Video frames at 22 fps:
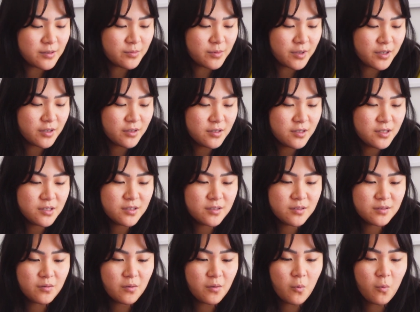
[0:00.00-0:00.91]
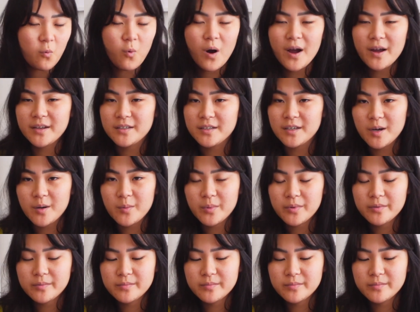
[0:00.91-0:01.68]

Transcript: we're gonna just wind up